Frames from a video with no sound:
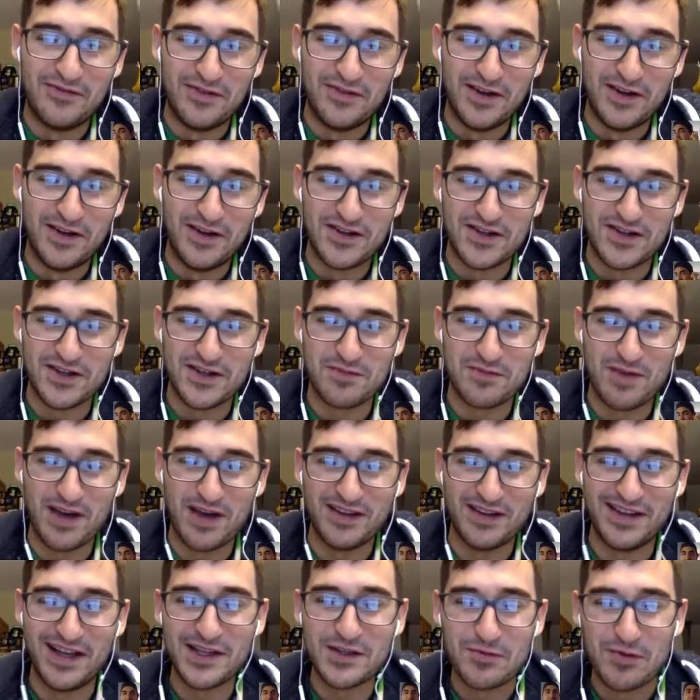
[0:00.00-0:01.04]
finishes,
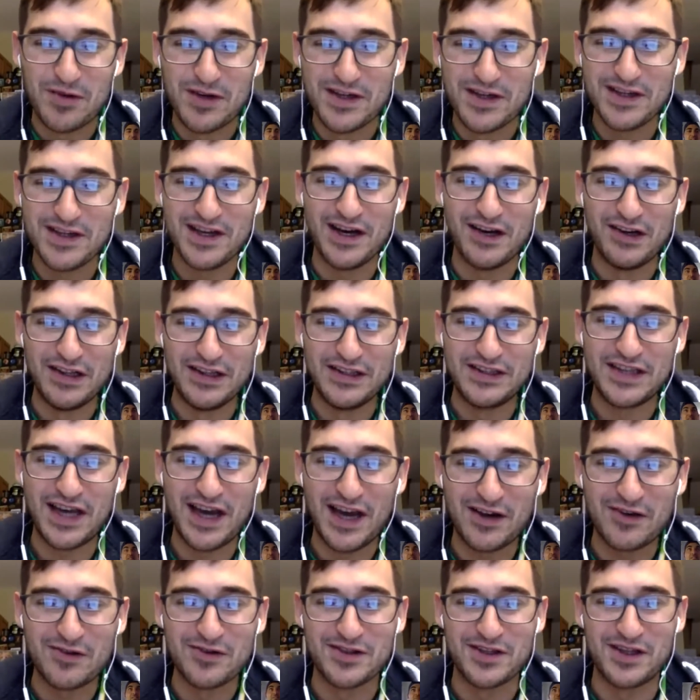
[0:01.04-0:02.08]
man. That's where
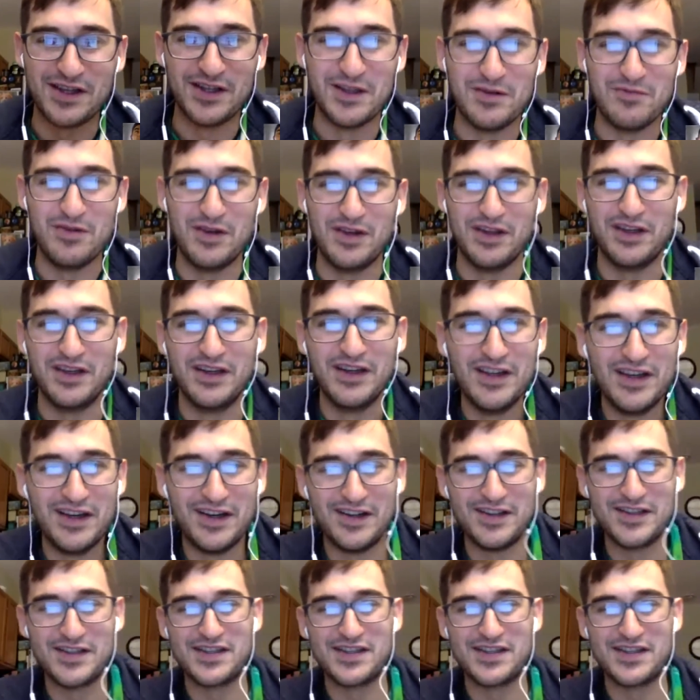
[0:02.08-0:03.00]
Taco's going to be on